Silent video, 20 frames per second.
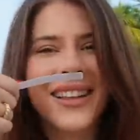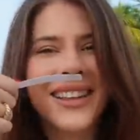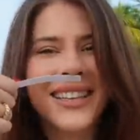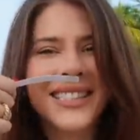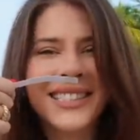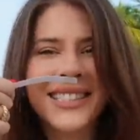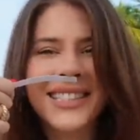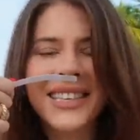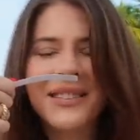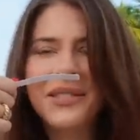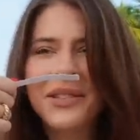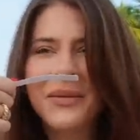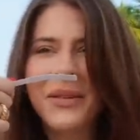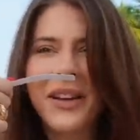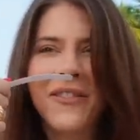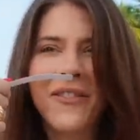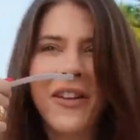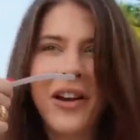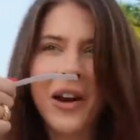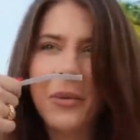It seems to be
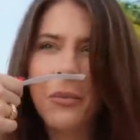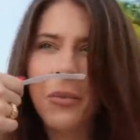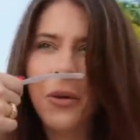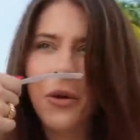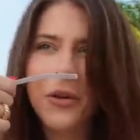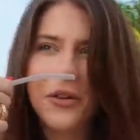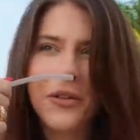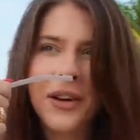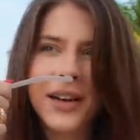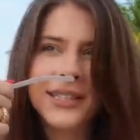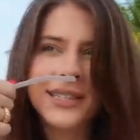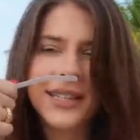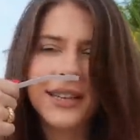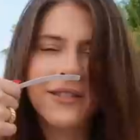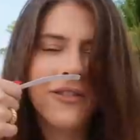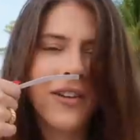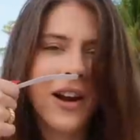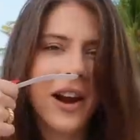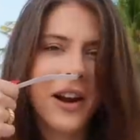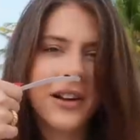a very polarizing
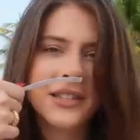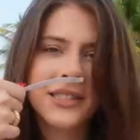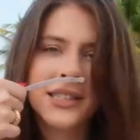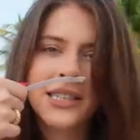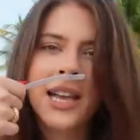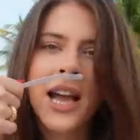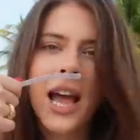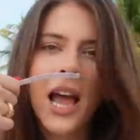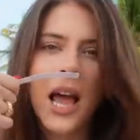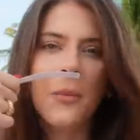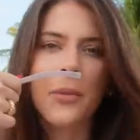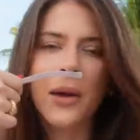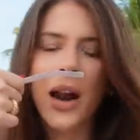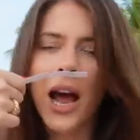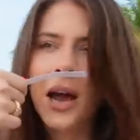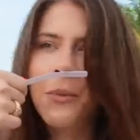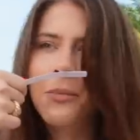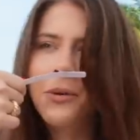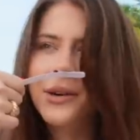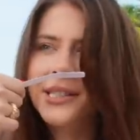fragrance, but
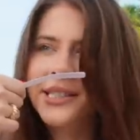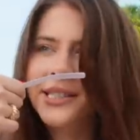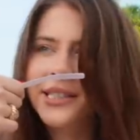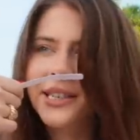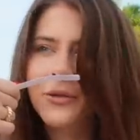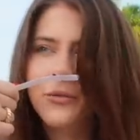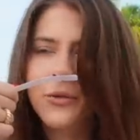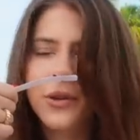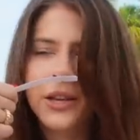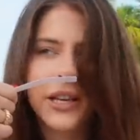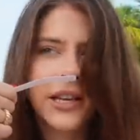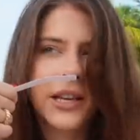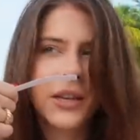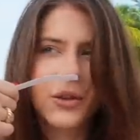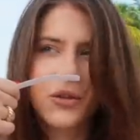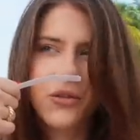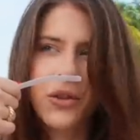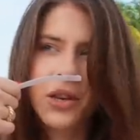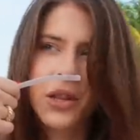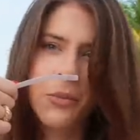I personally really
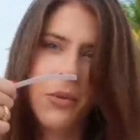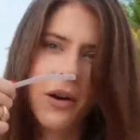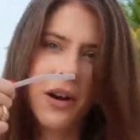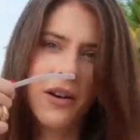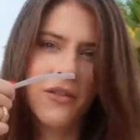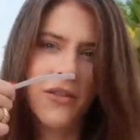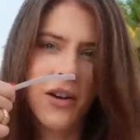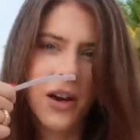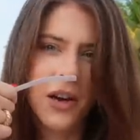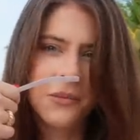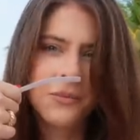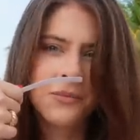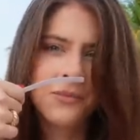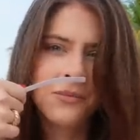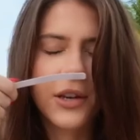enjoy the parfum.